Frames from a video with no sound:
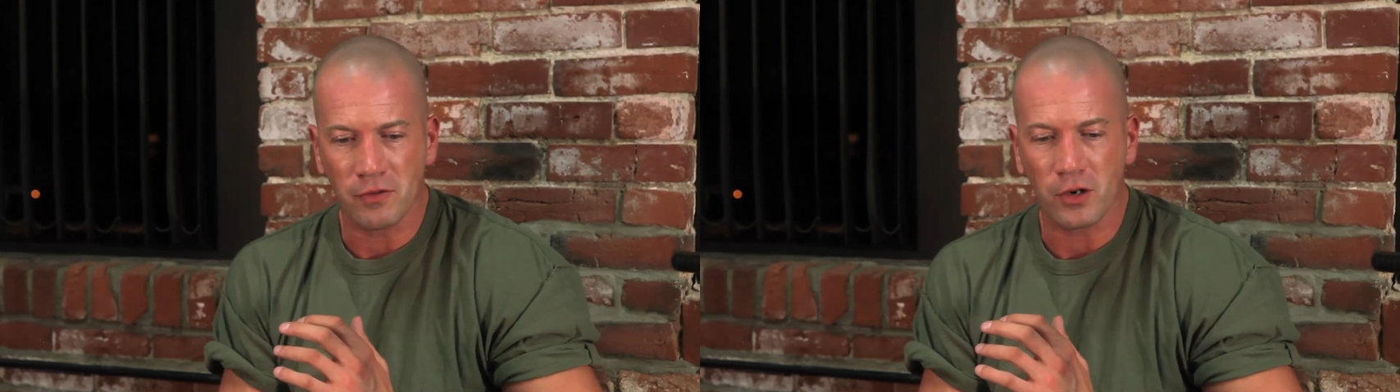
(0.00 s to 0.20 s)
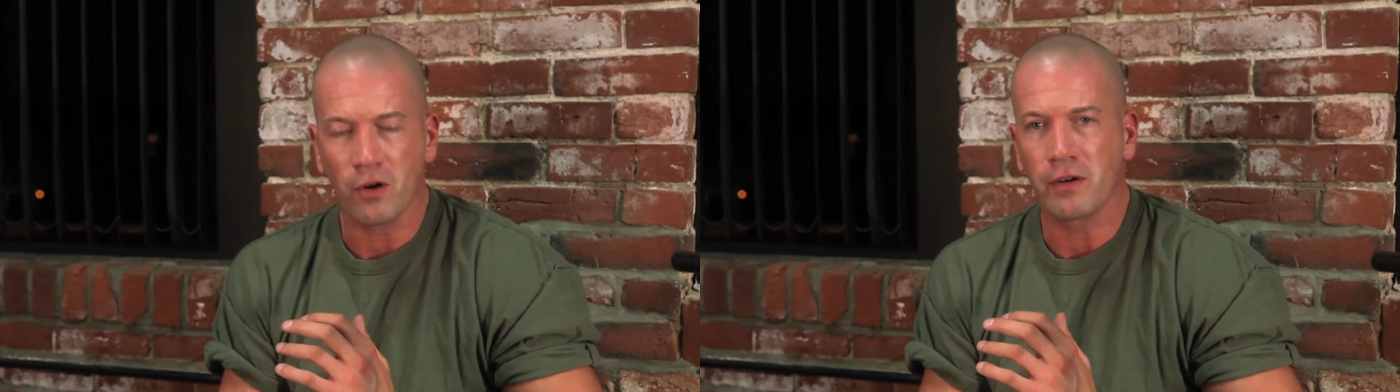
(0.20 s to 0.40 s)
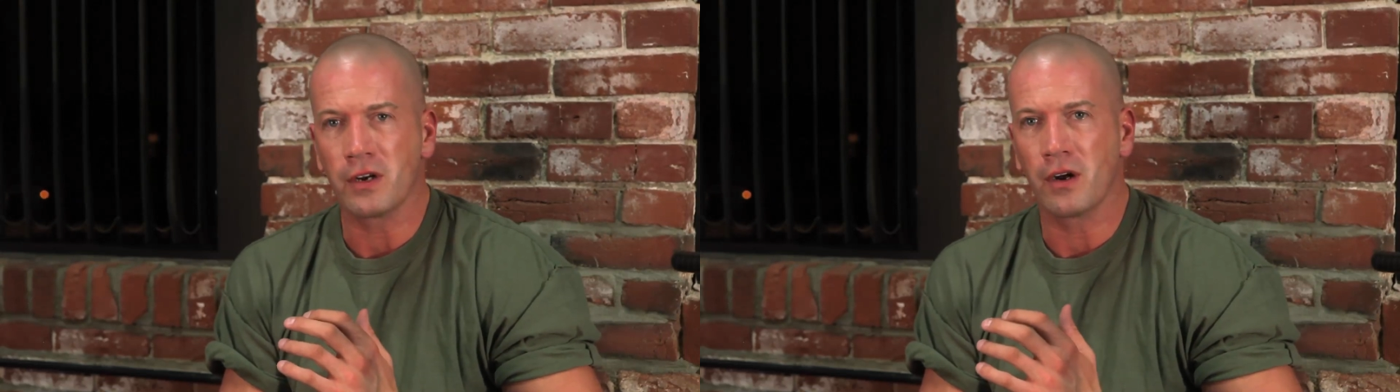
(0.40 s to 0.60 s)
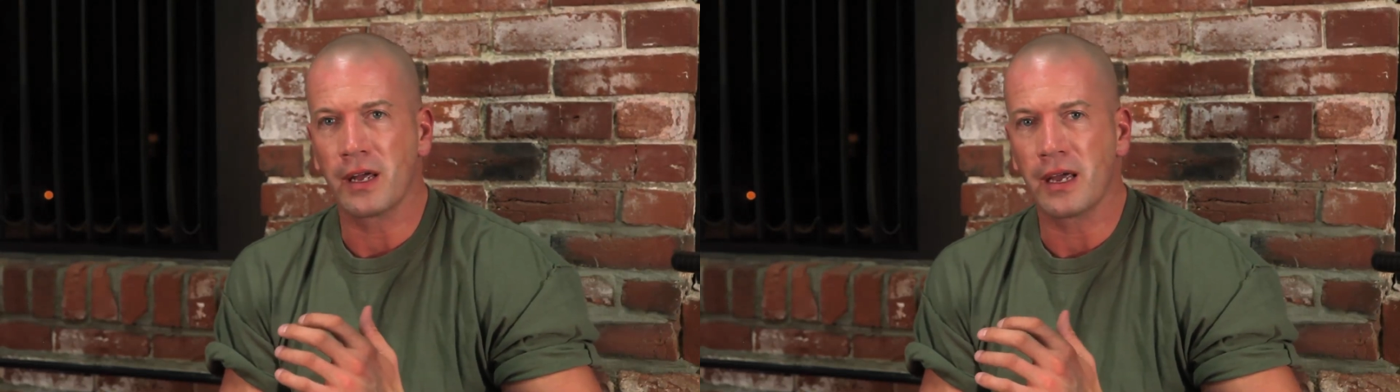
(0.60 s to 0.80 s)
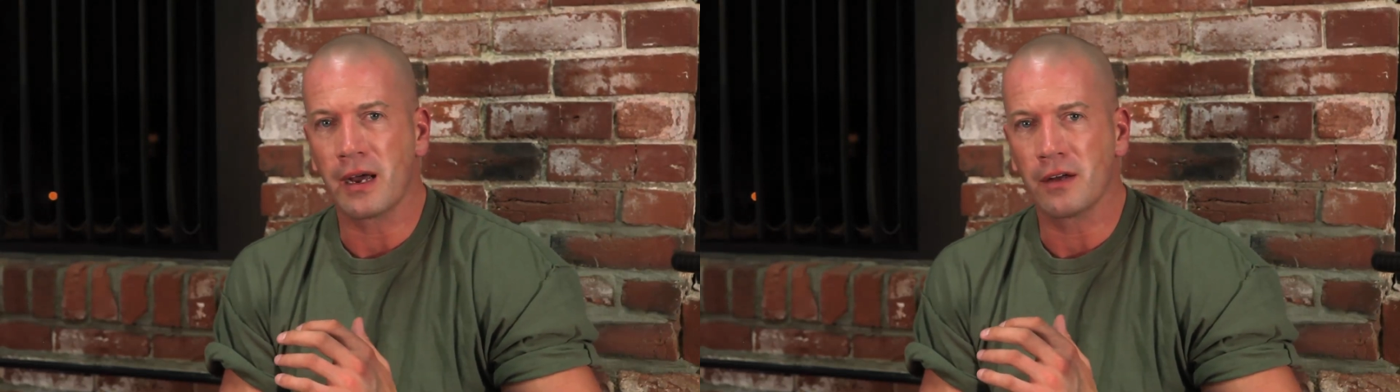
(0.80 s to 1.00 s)
a recurring on
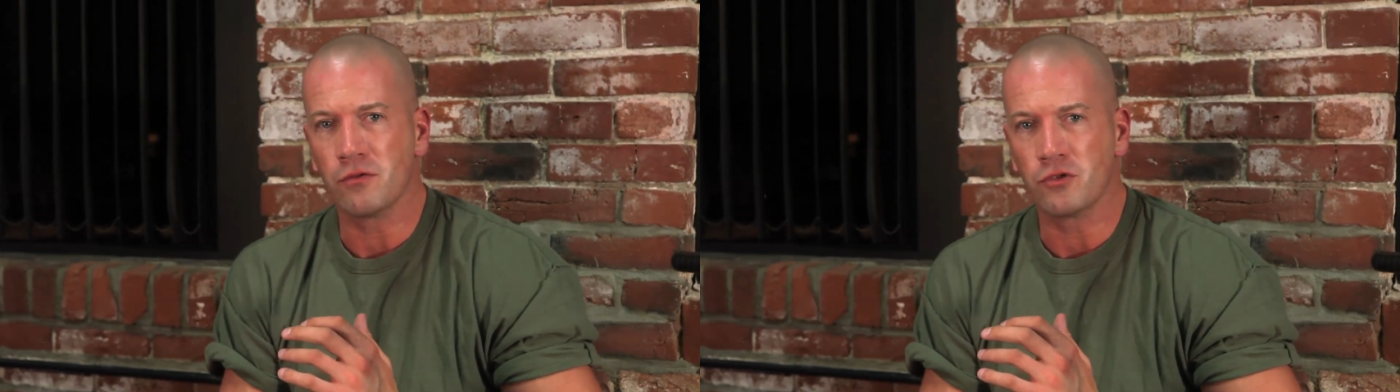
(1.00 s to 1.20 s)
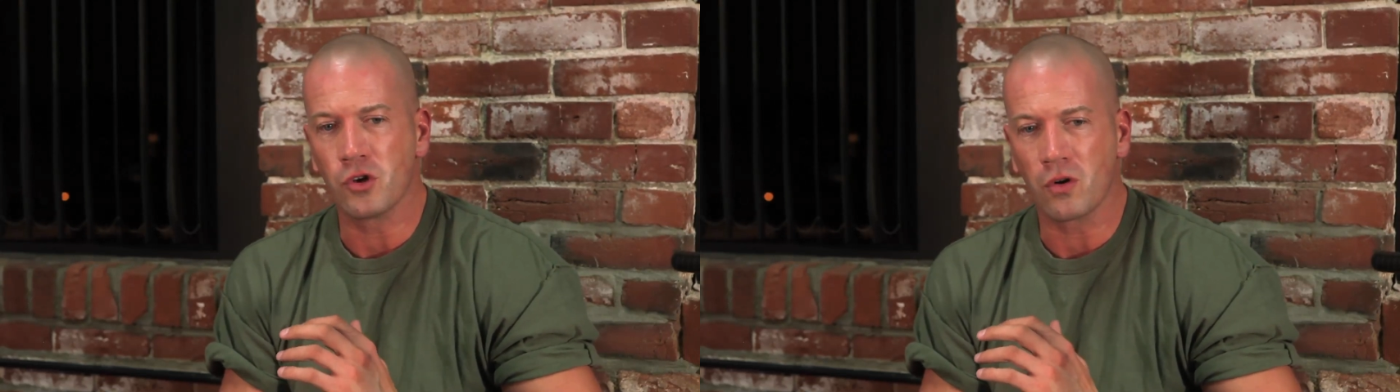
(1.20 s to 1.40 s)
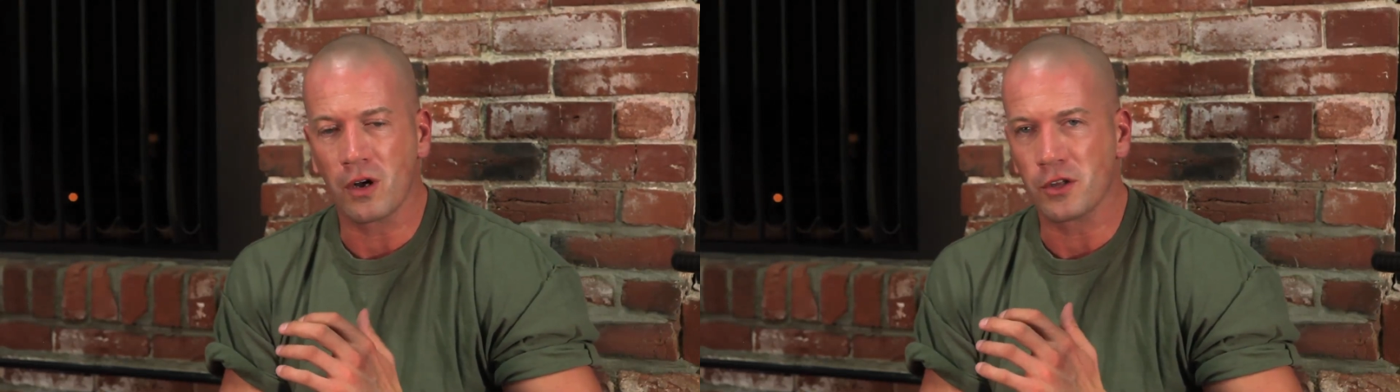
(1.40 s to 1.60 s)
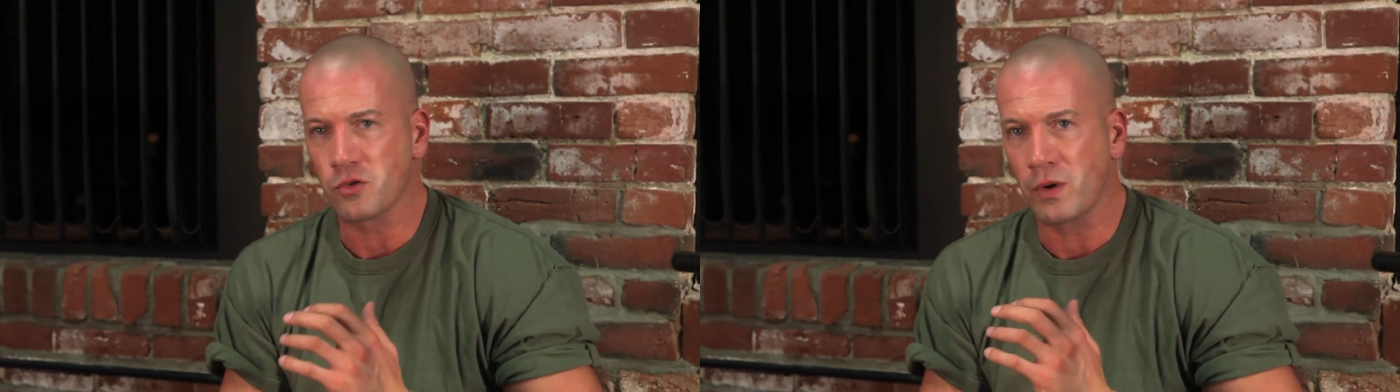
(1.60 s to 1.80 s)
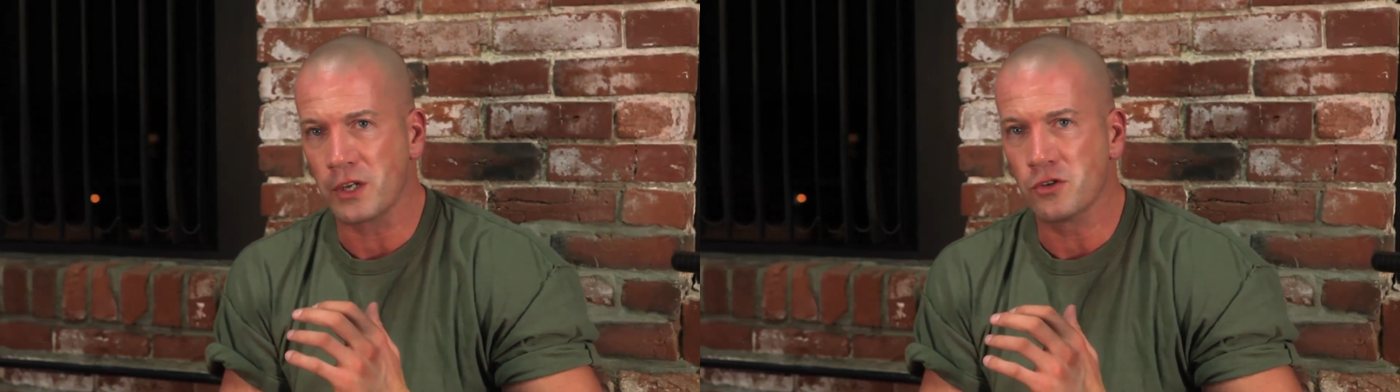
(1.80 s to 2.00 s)
a new show called The
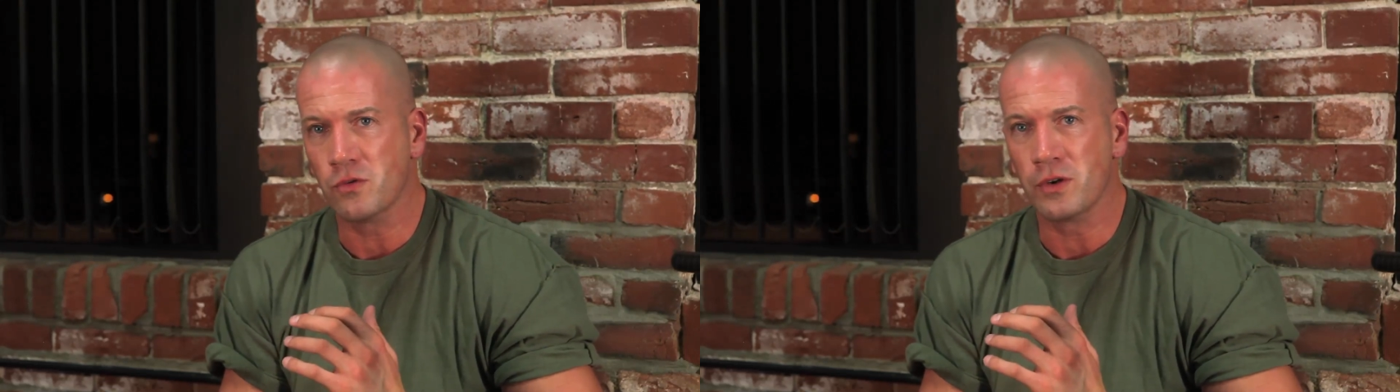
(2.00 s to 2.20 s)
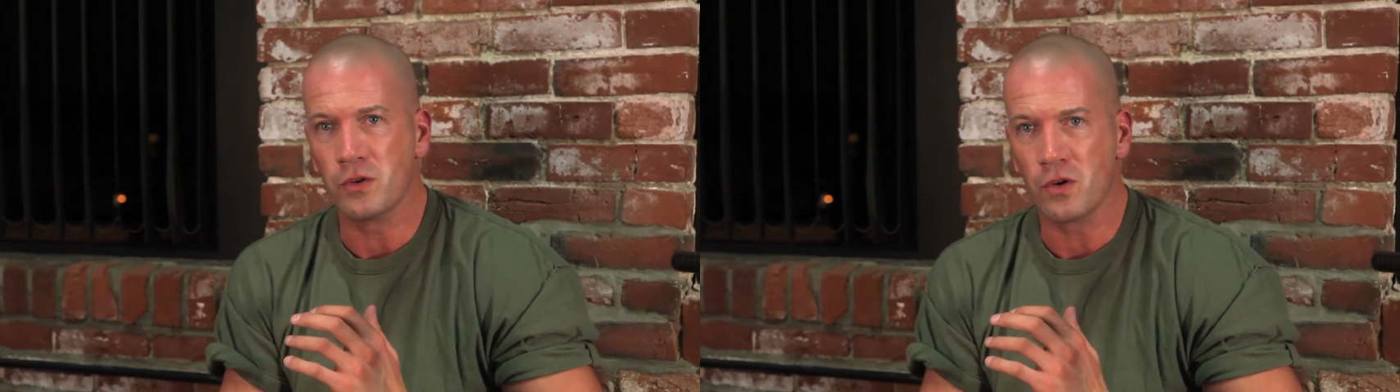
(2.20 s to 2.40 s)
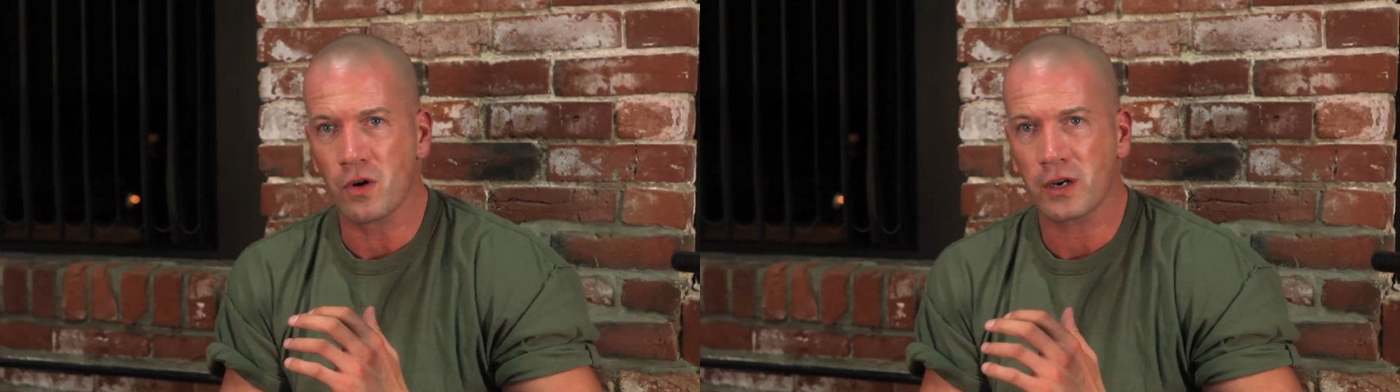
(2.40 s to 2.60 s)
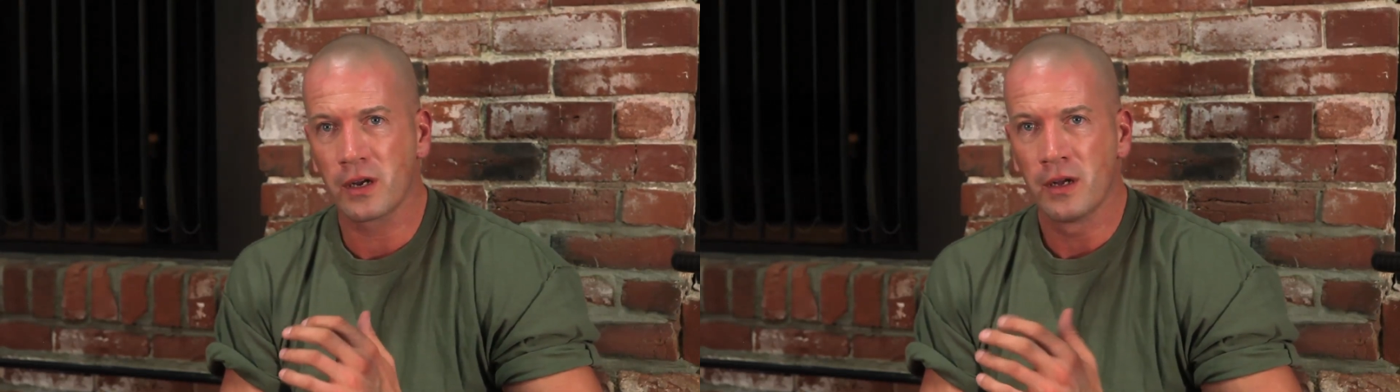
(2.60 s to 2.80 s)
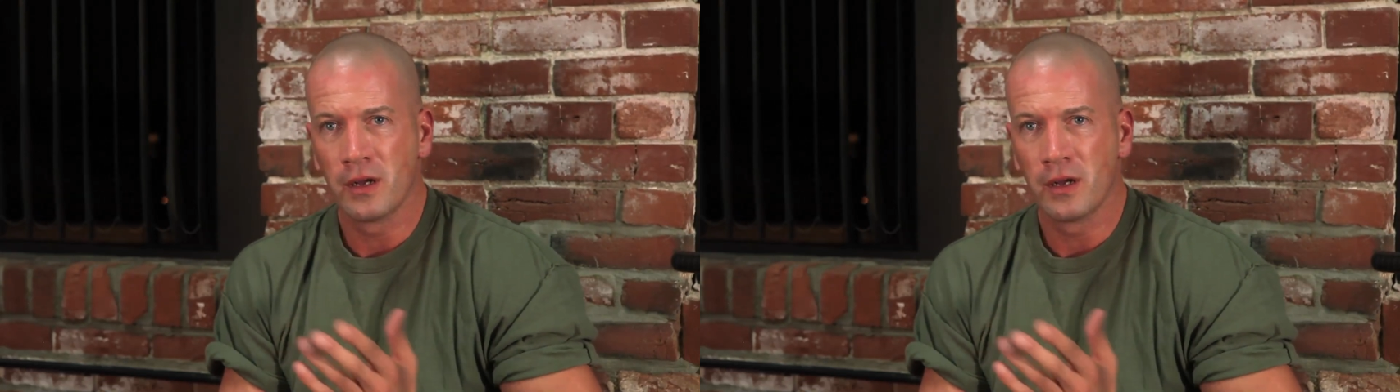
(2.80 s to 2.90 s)
22 in New York.